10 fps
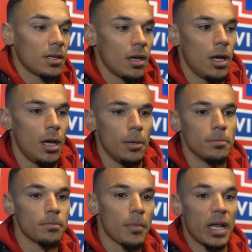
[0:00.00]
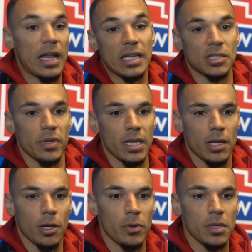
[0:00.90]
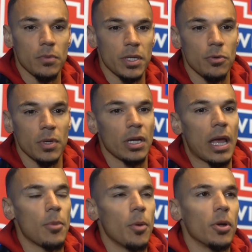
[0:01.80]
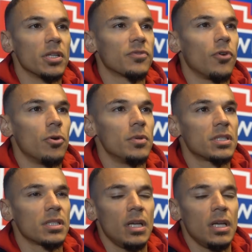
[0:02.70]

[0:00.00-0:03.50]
And then this week, we knew we could get more bodies forward.